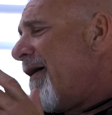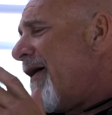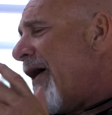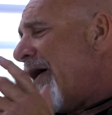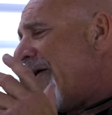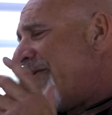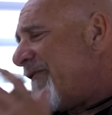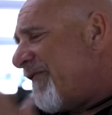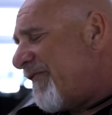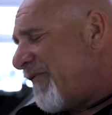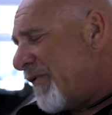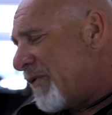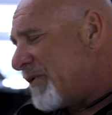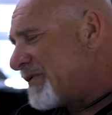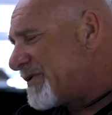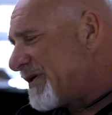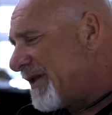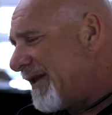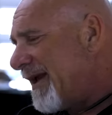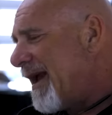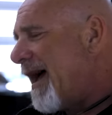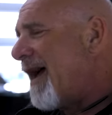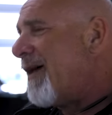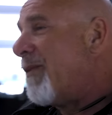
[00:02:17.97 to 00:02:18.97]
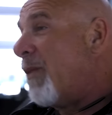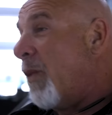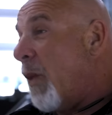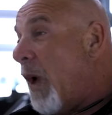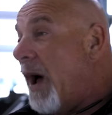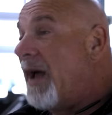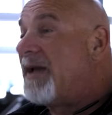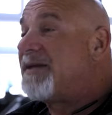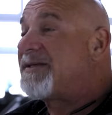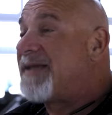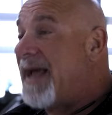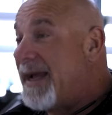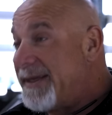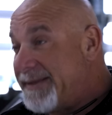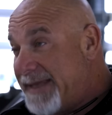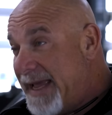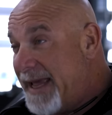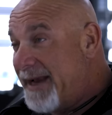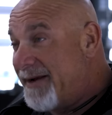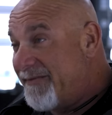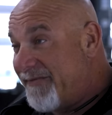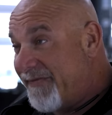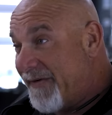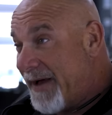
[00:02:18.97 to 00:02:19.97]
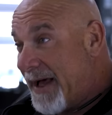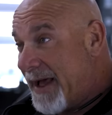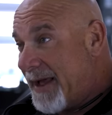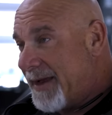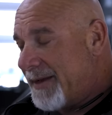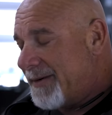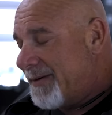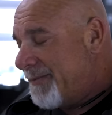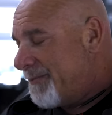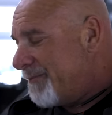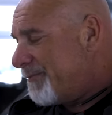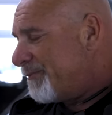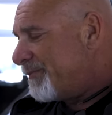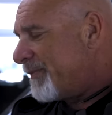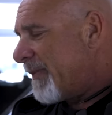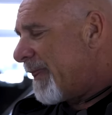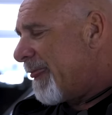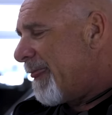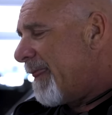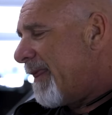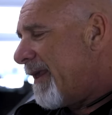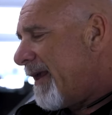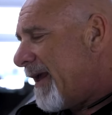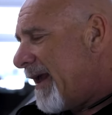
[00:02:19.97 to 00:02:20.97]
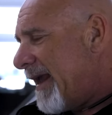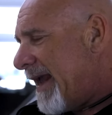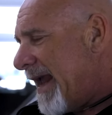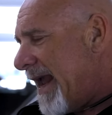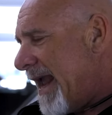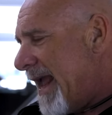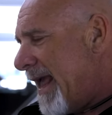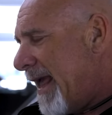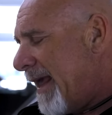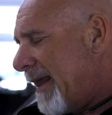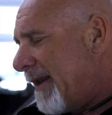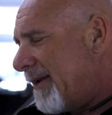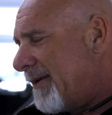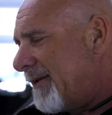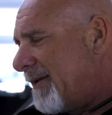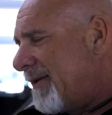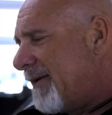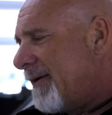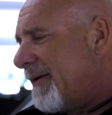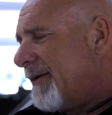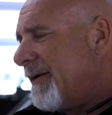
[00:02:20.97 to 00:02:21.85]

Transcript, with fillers: Unfortunately, I was identified and